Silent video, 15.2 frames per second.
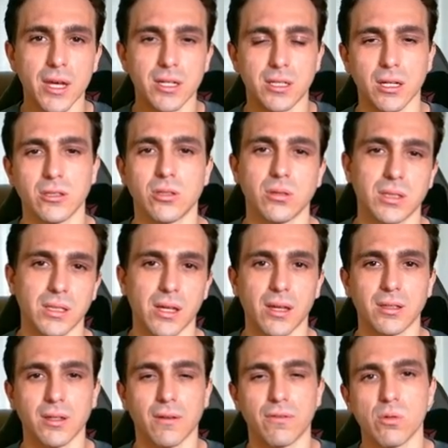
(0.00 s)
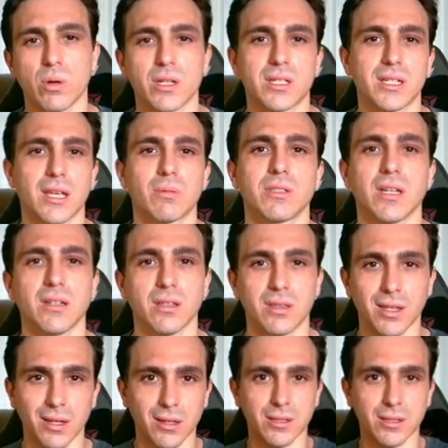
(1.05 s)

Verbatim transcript: stay tuned to the end. If you want to skip to anything,